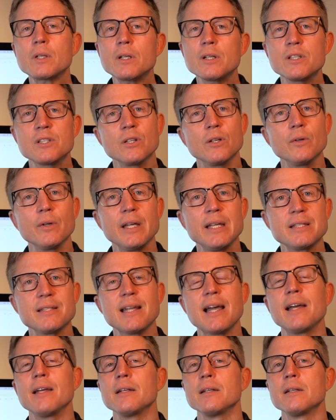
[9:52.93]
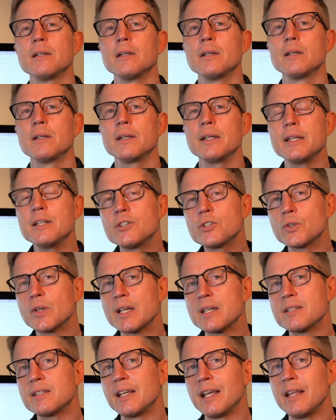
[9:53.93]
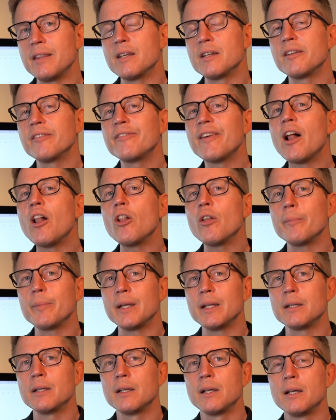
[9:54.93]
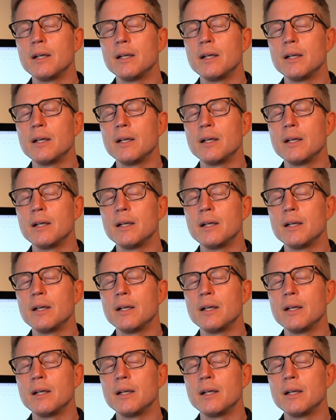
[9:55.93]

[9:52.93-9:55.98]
So isn't that interesting in the development